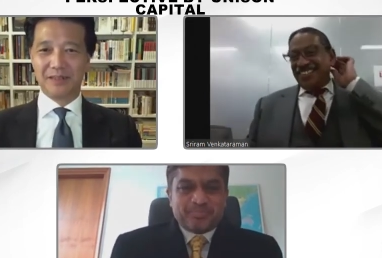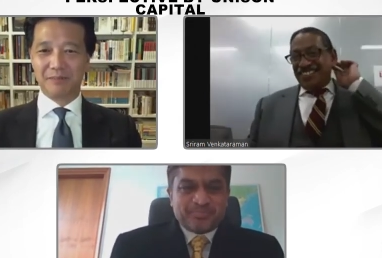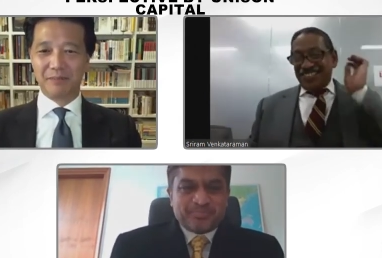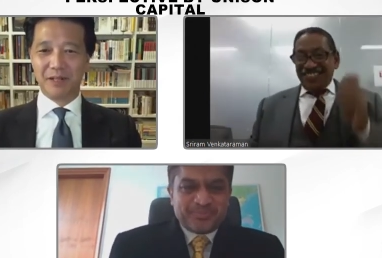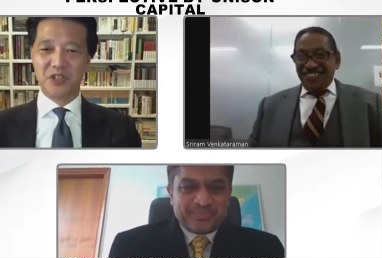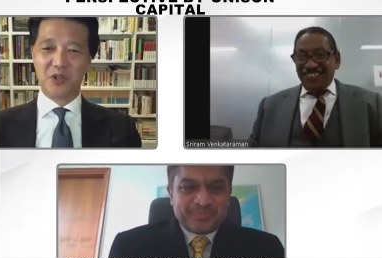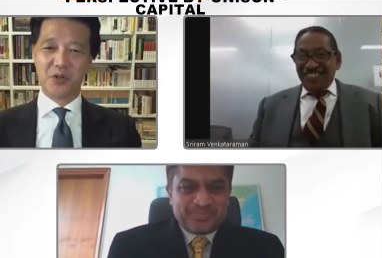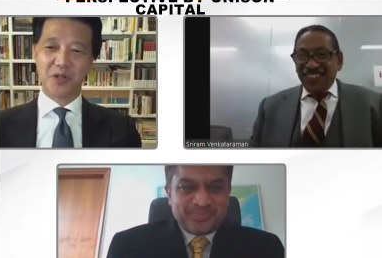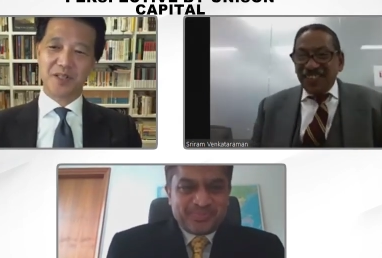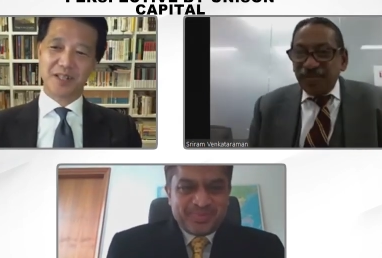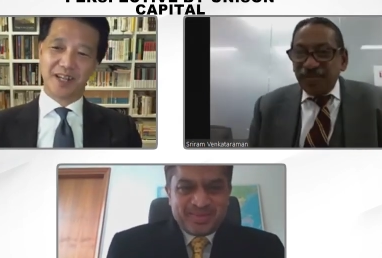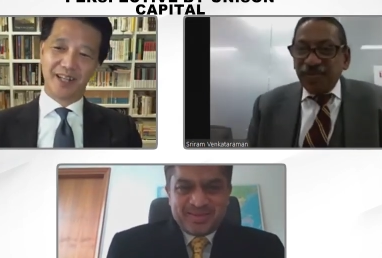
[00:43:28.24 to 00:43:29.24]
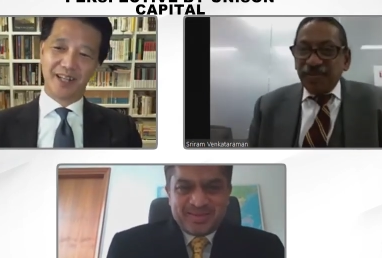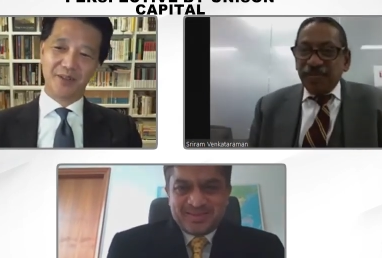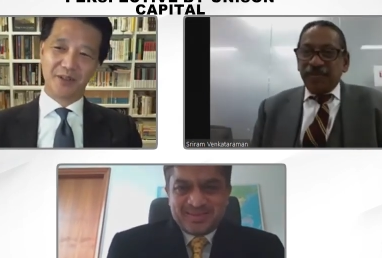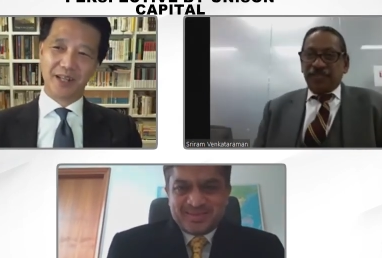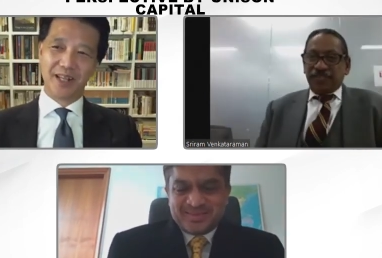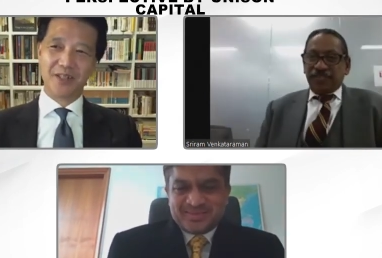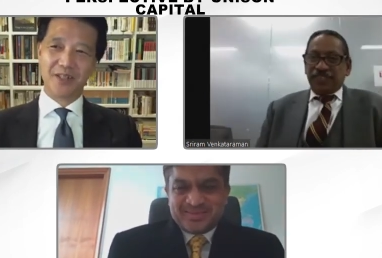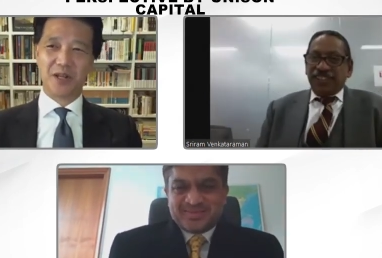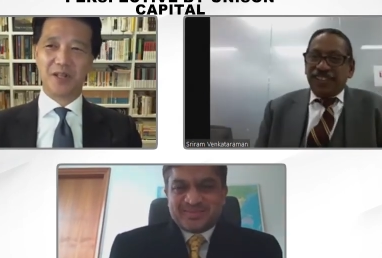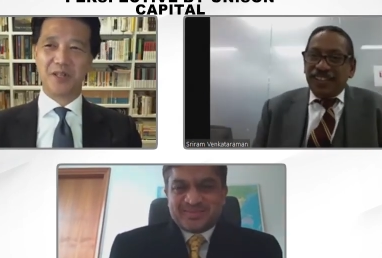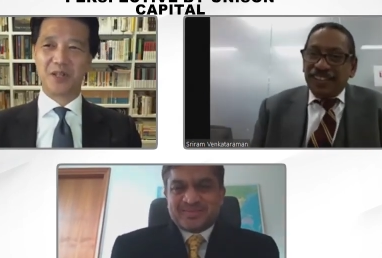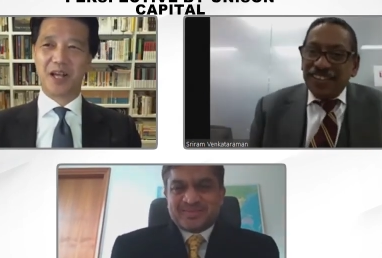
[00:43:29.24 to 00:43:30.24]
Speaker 1: A joke aside, okay, it's,
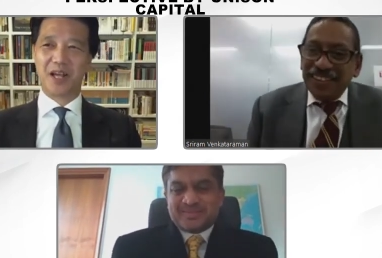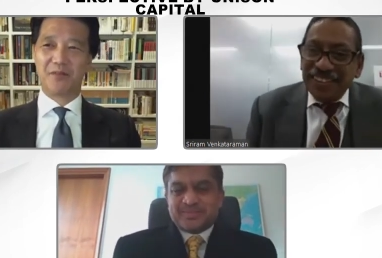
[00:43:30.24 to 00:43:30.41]
it's half